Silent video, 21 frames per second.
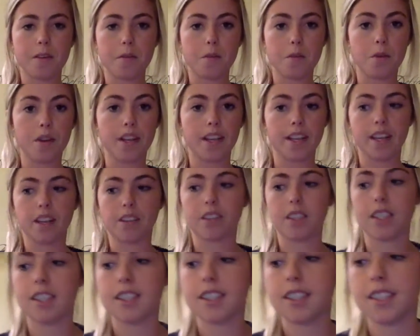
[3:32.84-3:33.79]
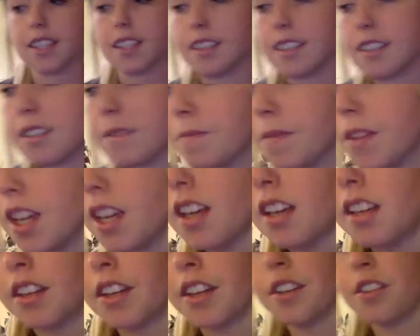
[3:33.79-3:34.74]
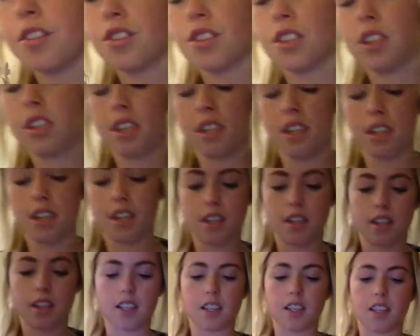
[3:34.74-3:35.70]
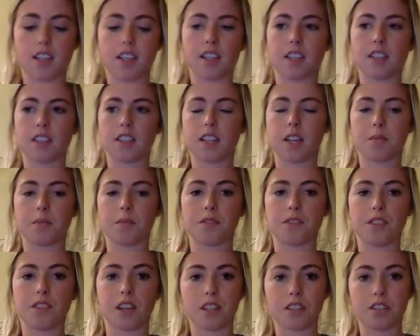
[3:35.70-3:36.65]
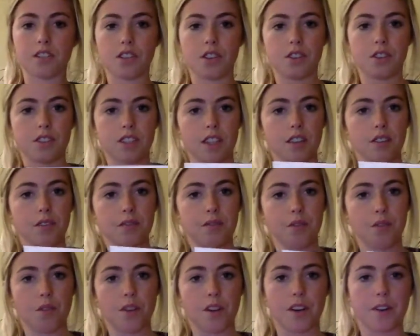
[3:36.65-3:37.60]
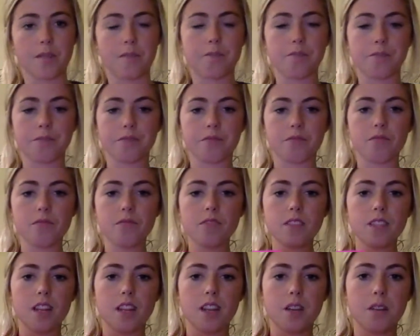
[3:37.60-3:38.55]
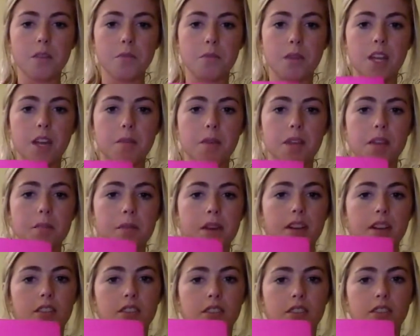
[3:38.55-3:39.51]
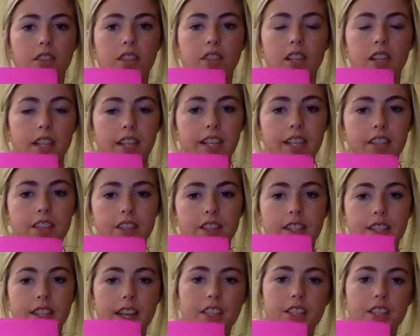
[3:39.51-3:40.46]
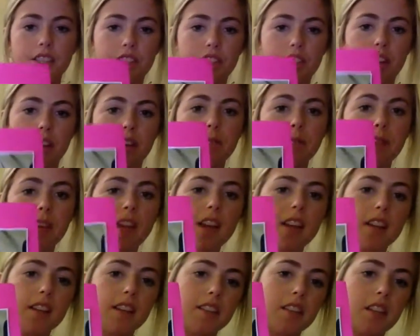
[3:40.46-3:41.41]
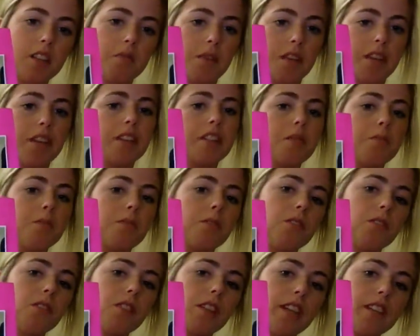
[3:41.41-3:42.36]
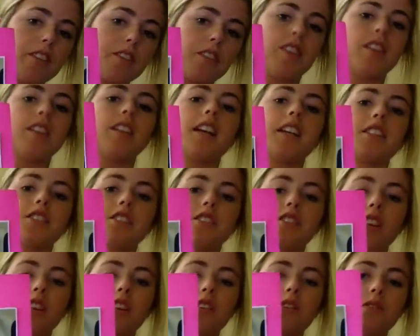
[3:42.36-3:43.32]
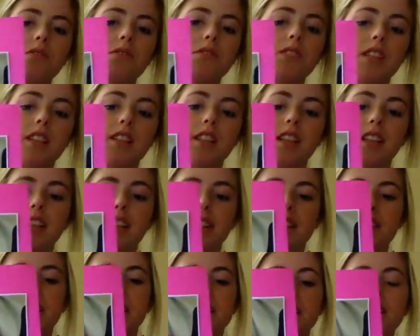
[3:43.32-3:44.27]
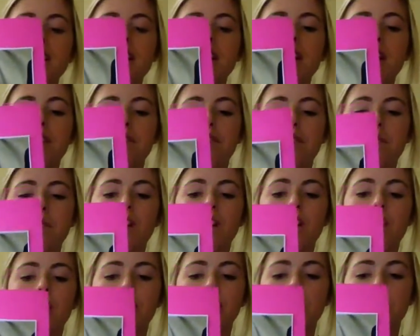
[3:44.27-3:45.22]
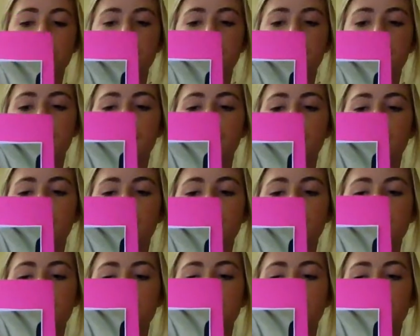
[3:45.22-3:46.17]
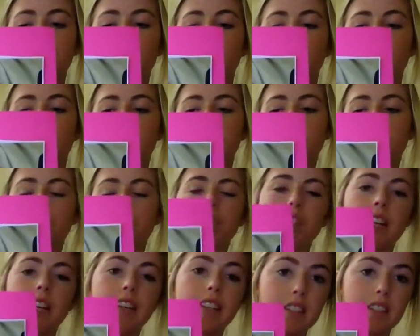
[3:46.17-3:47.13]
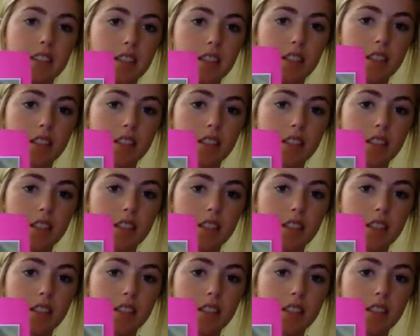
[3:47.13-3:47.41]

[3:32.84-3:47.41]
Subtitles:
weeding out the disease. They're usually the types of dogs chosen for becoming a cancer detection dog. This is what your typical cancer detection dog would look like. This is from an article by Kenny Ostebel on March 9th,